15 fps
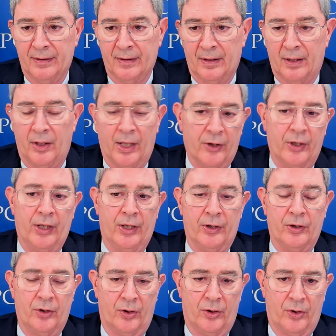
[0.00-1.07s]
clarion
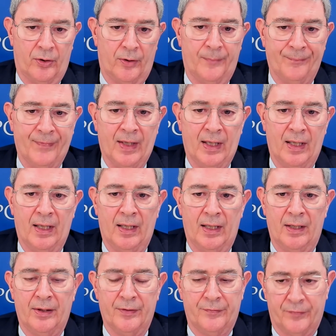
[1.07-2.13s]
call
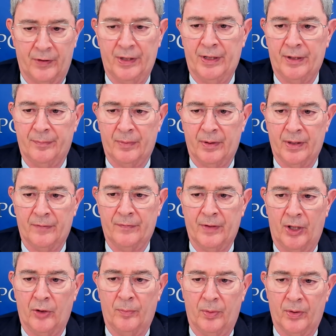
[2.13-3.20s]
to freedom lived
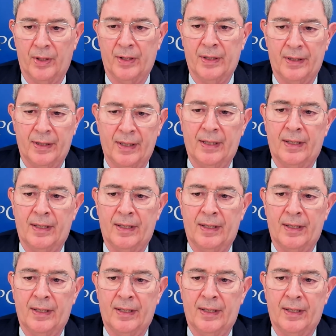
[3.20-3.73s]
nobly,